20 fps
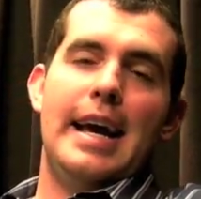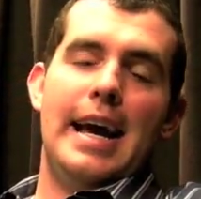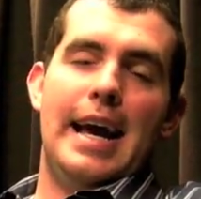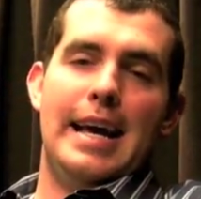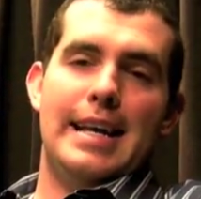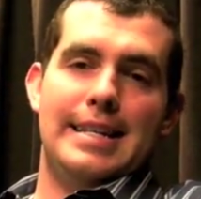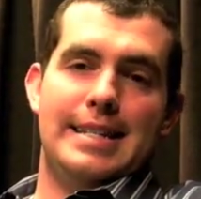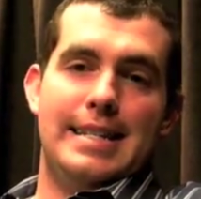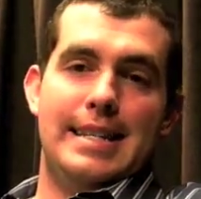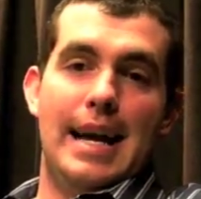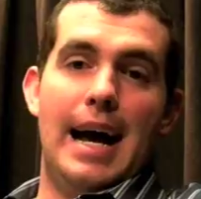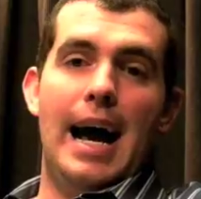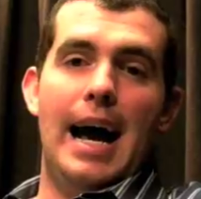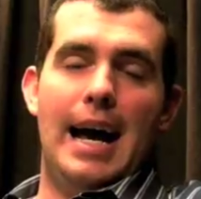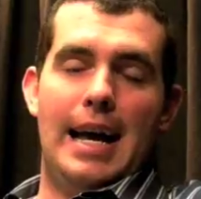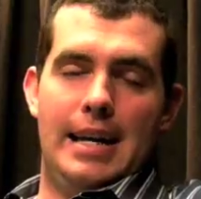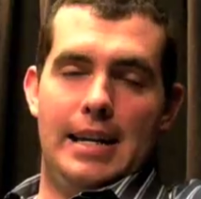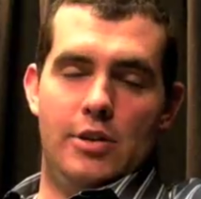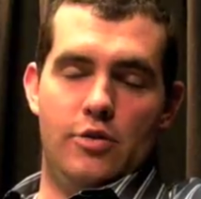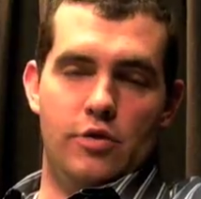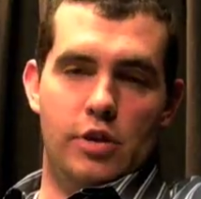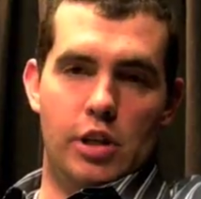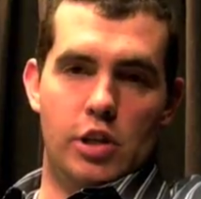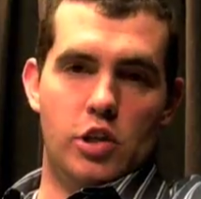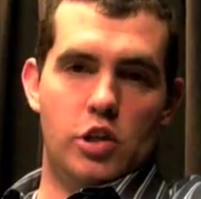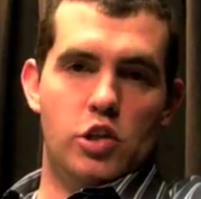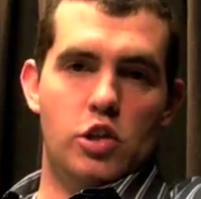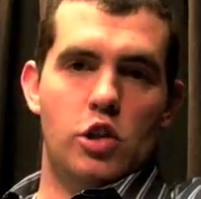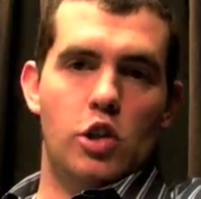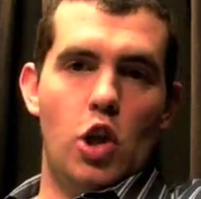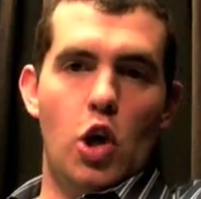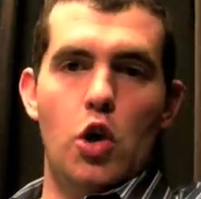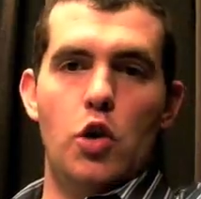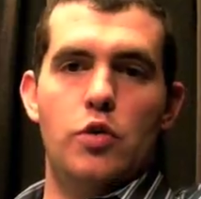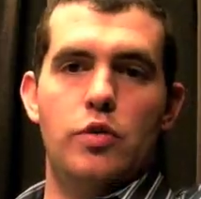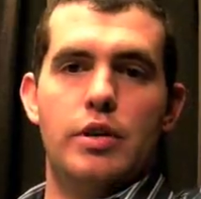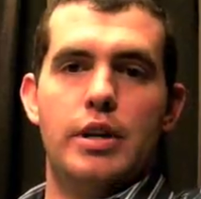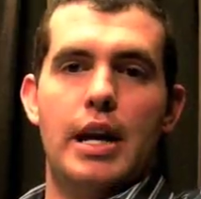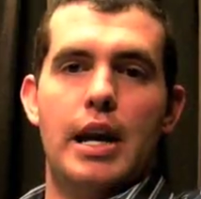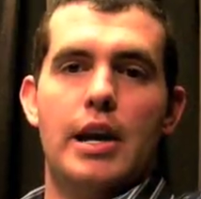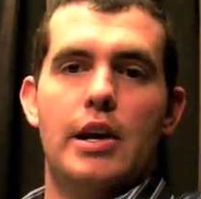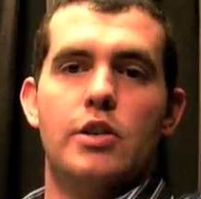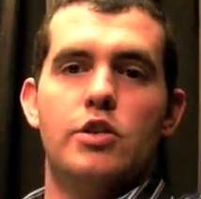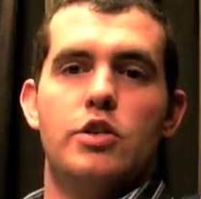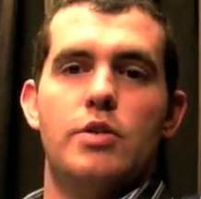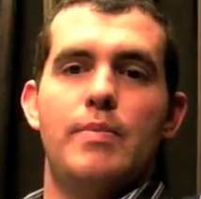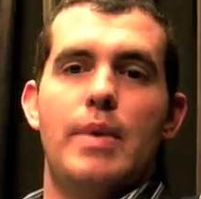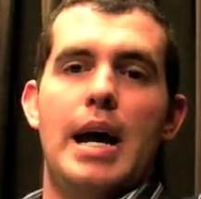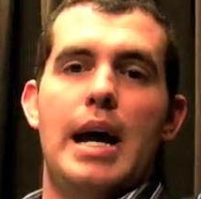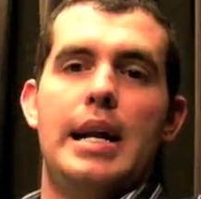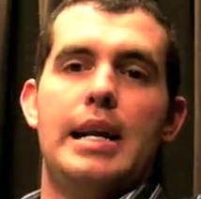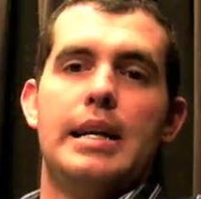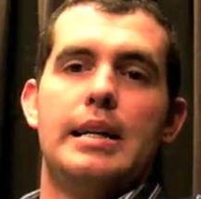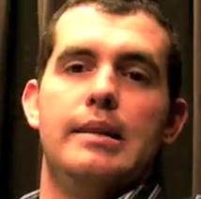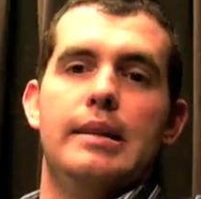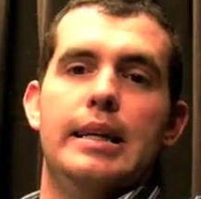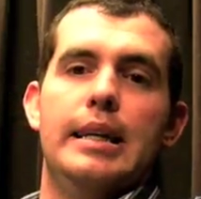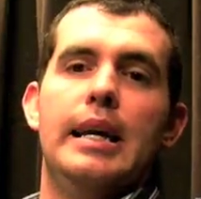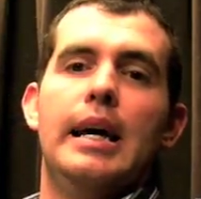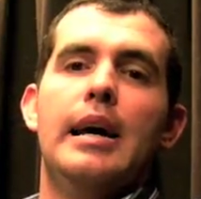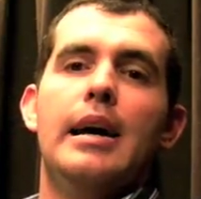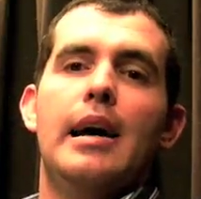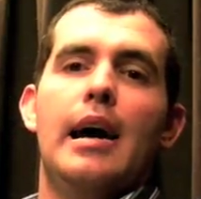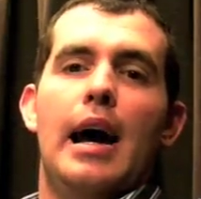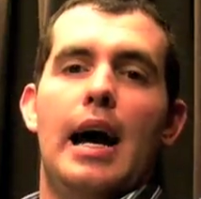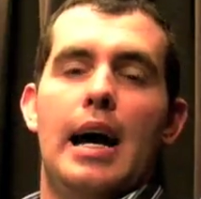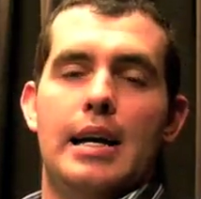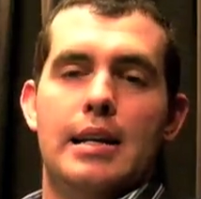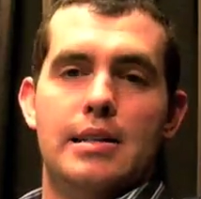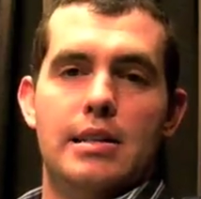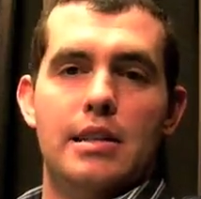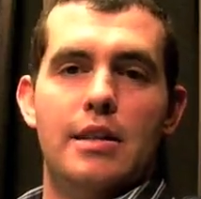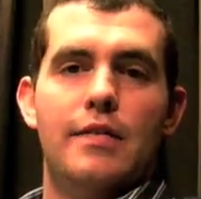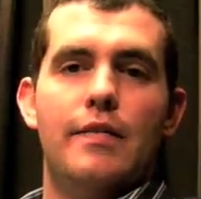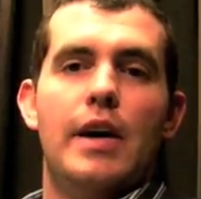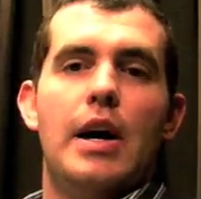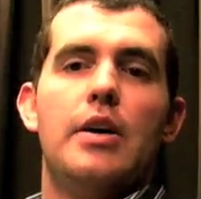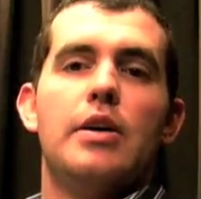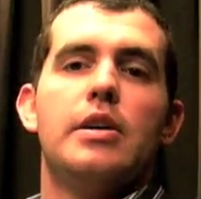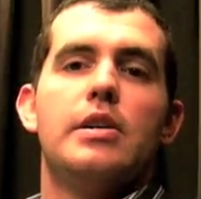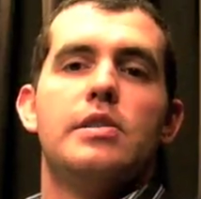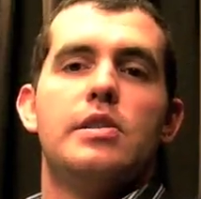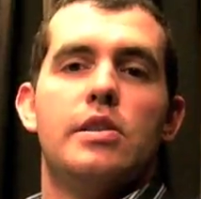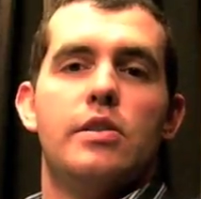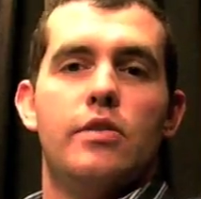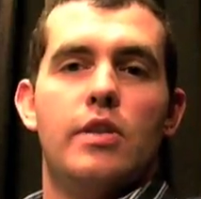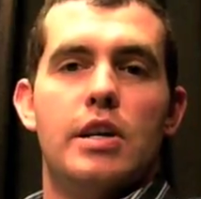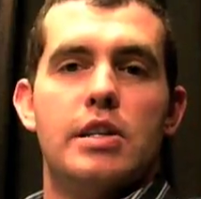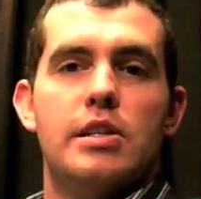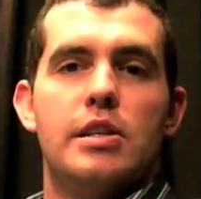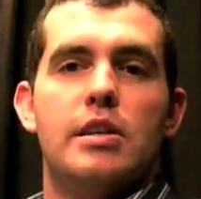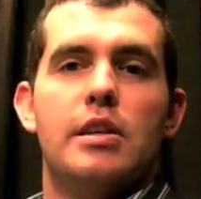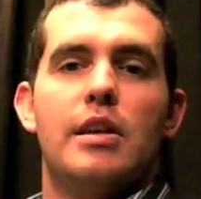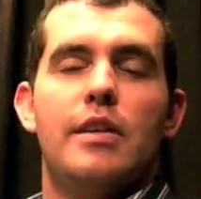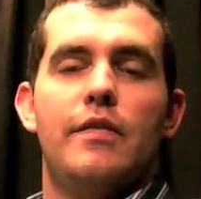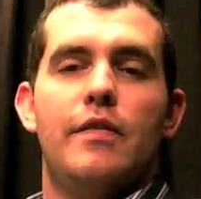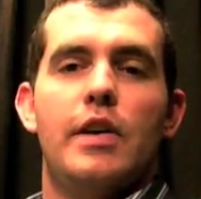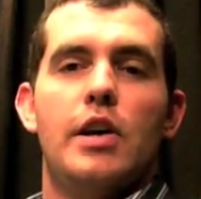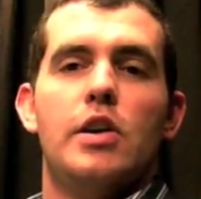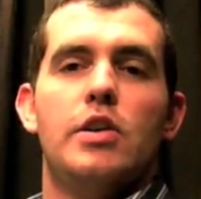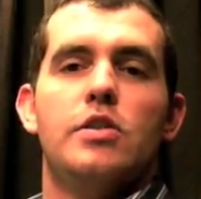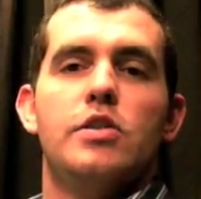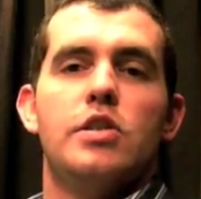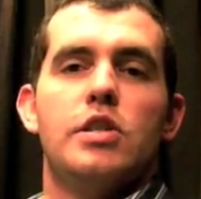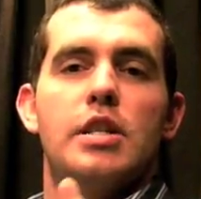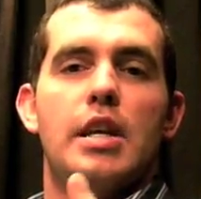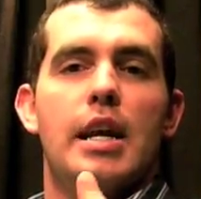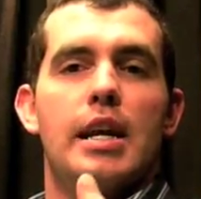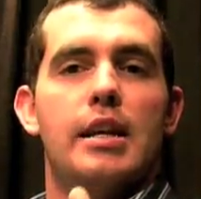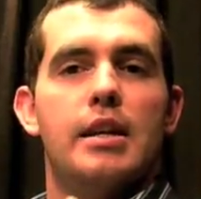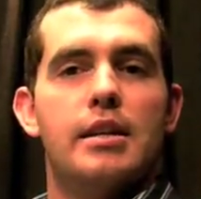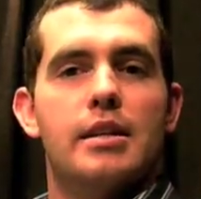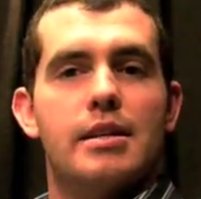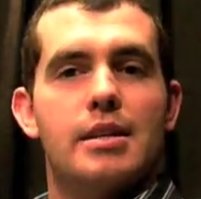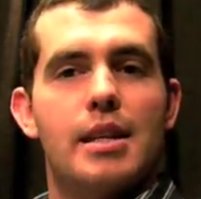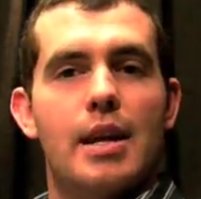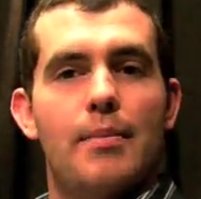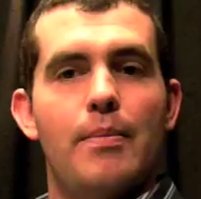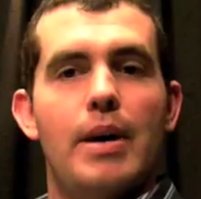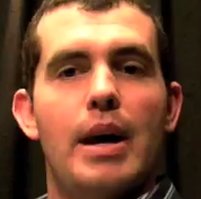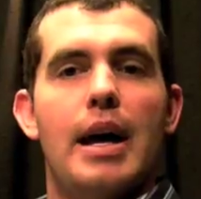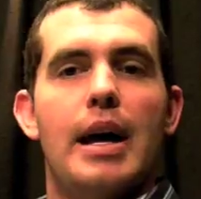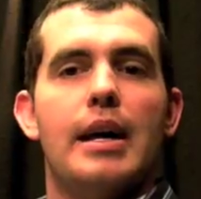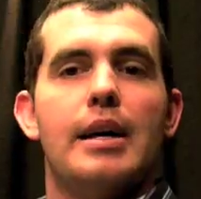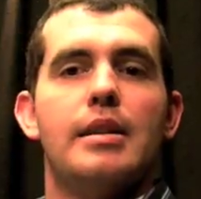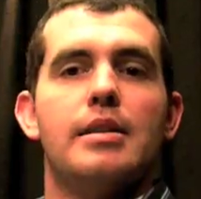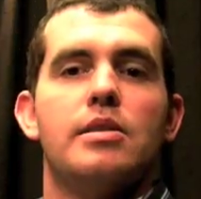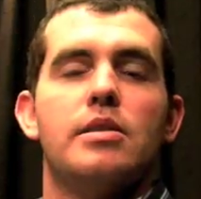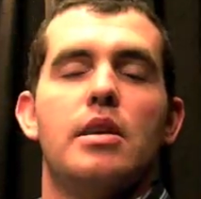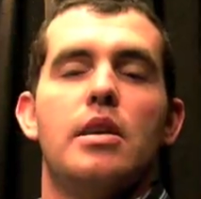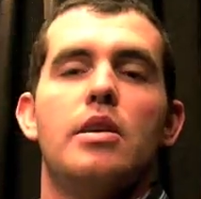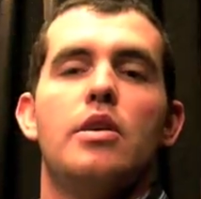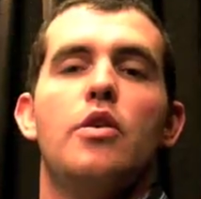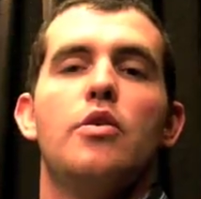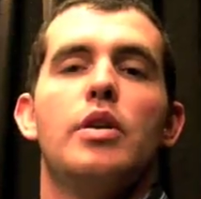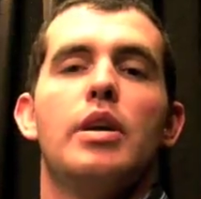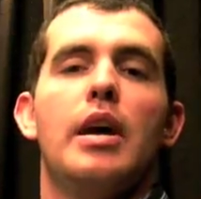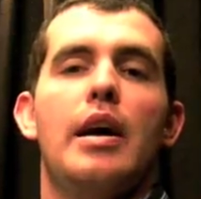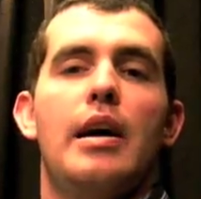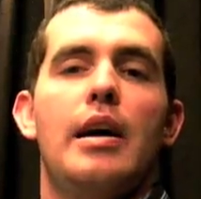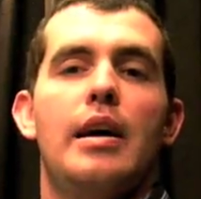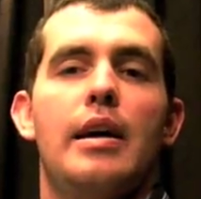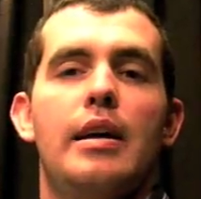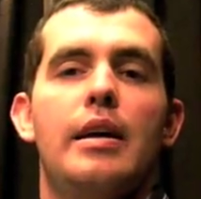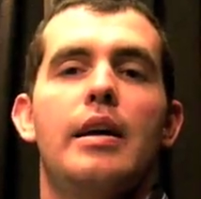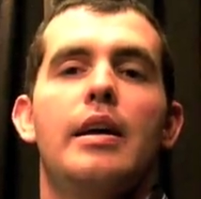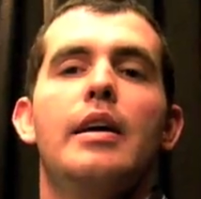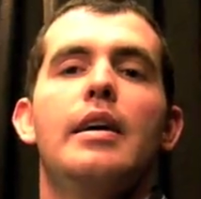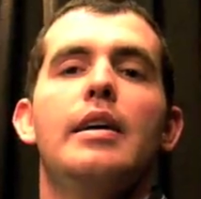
has died, has really slowed down dramatically, I could see the Falcons and the rest of the NFL just taking a step back and saying, okay,